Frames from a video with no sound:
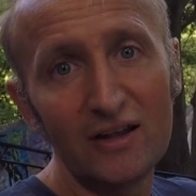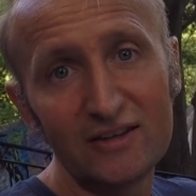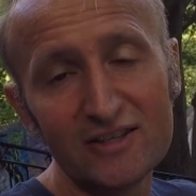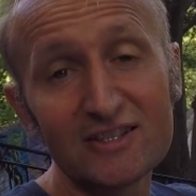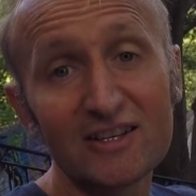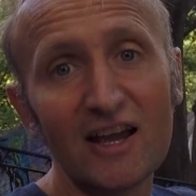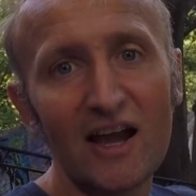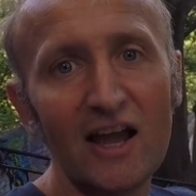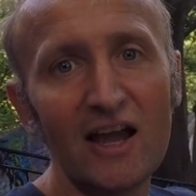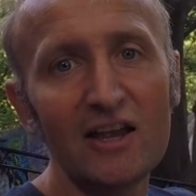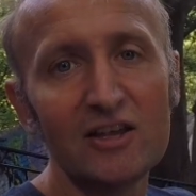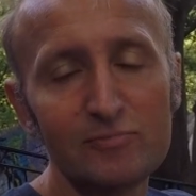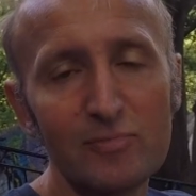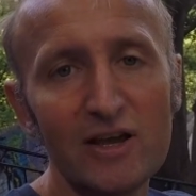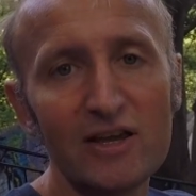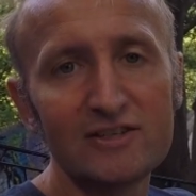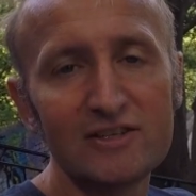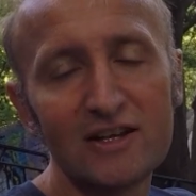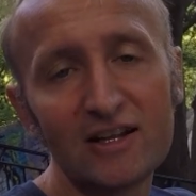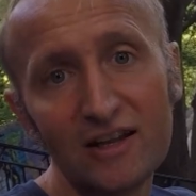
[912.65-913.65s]
this guy is
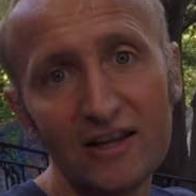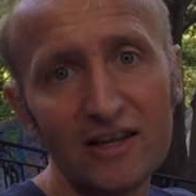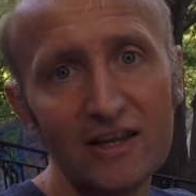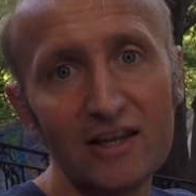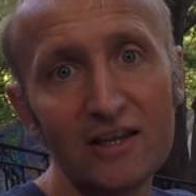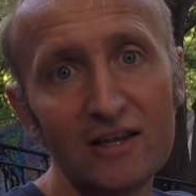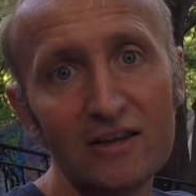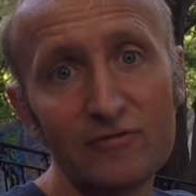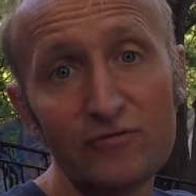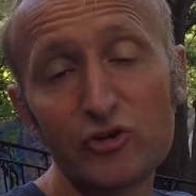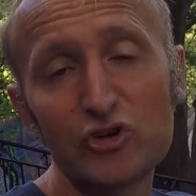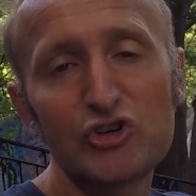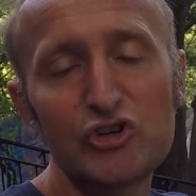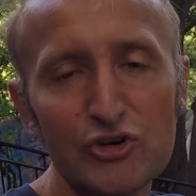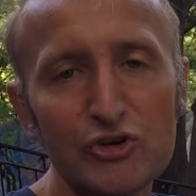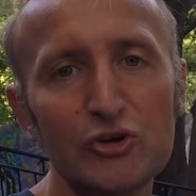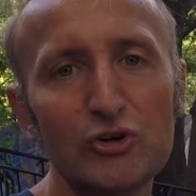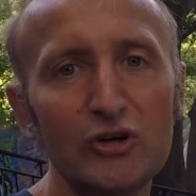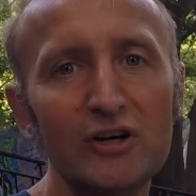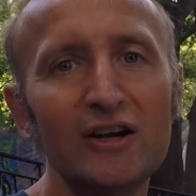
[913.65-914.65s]
basically for
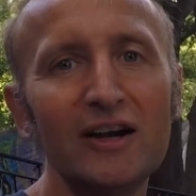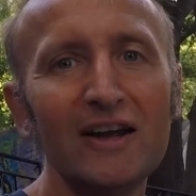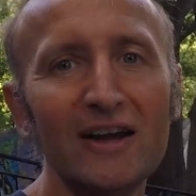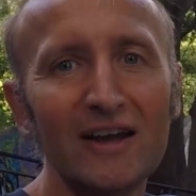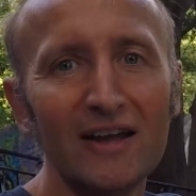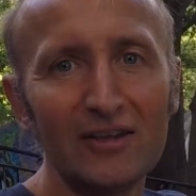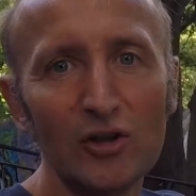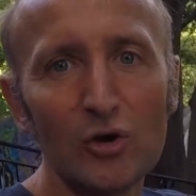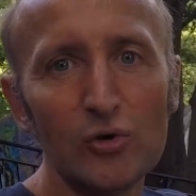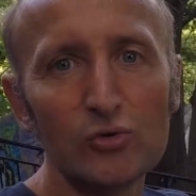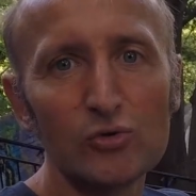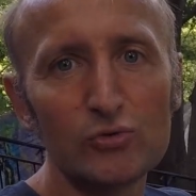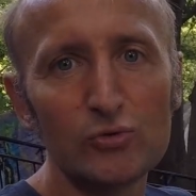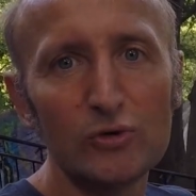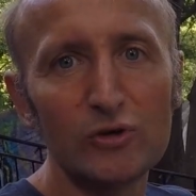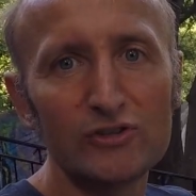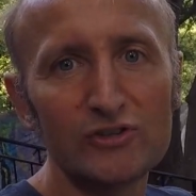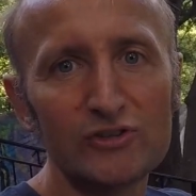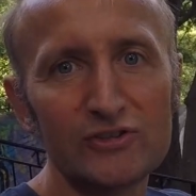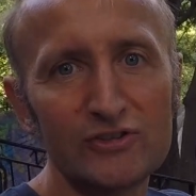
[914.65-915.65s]
sure knows
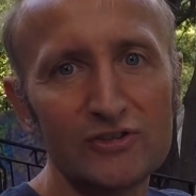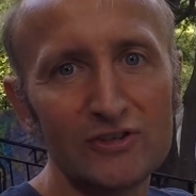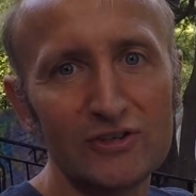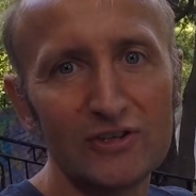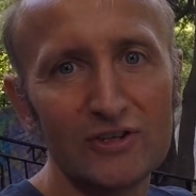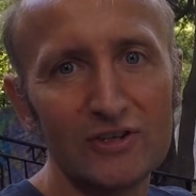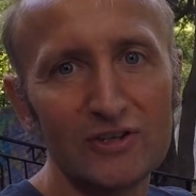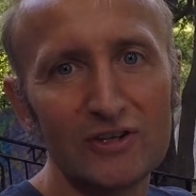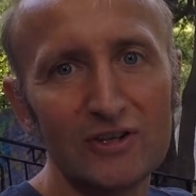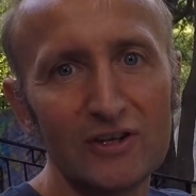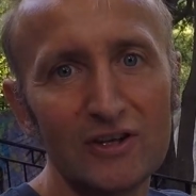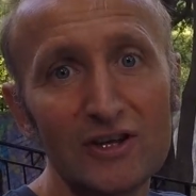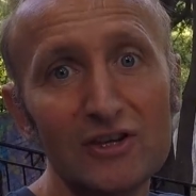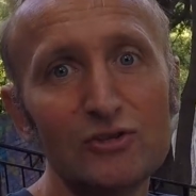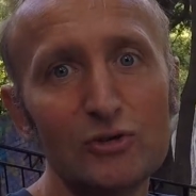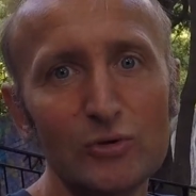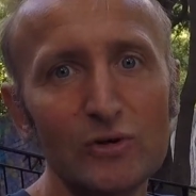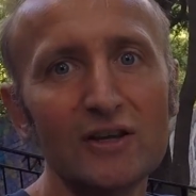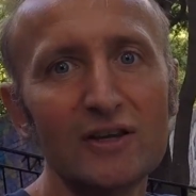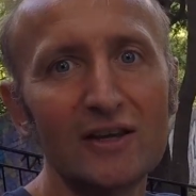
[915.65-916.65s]
what uh, he's
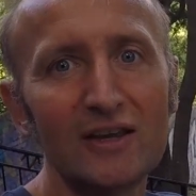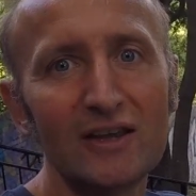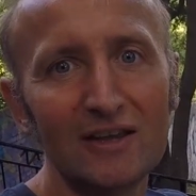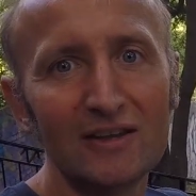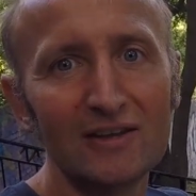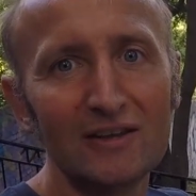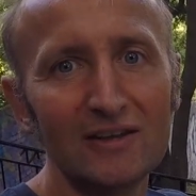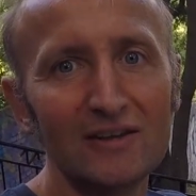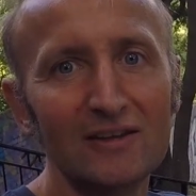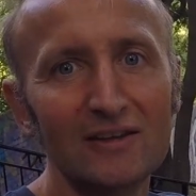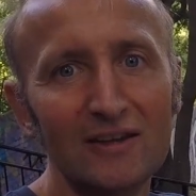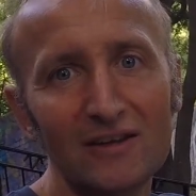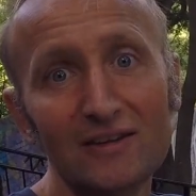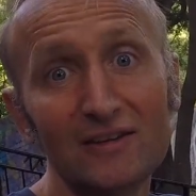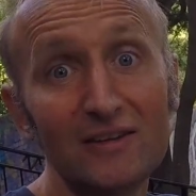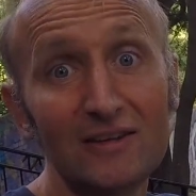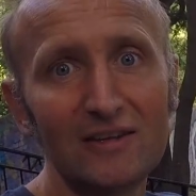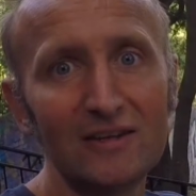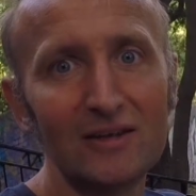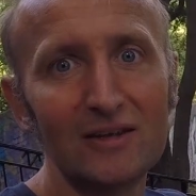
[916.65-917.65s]
doing and, and,
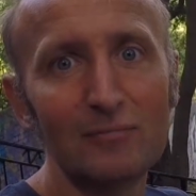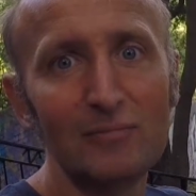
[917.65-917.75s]
and uh,